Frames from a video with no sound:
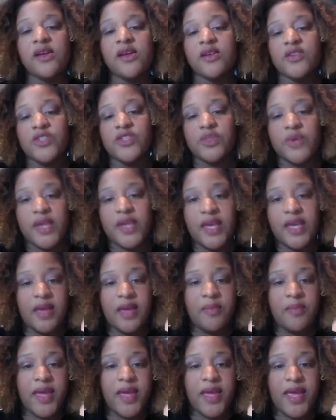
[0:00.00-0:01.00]
do a
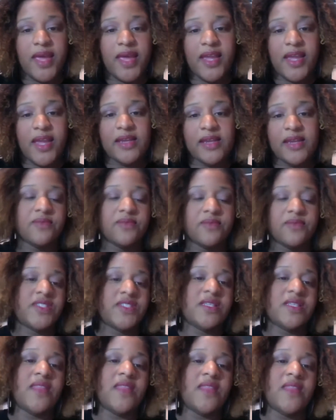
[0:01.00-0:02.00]
campaign,
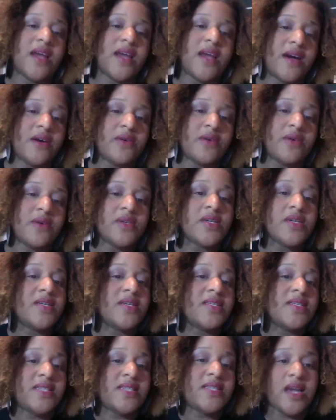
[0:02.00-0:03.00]
send that out,
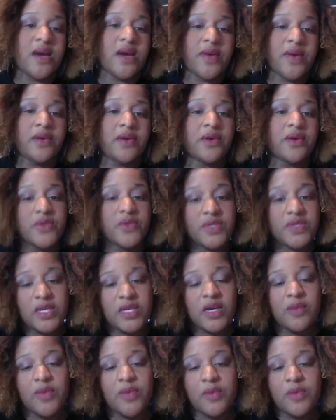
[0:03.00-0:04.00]
see how it goes, see
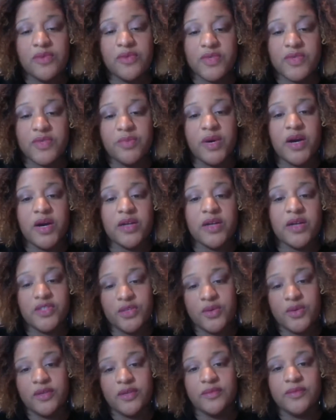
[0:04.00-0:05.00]
how people respond to
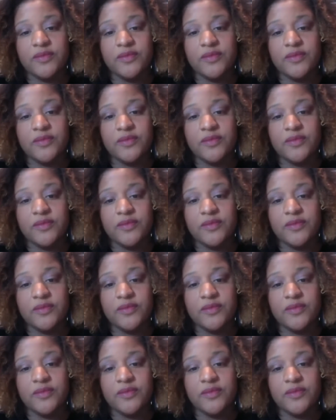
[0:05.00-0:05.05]
it.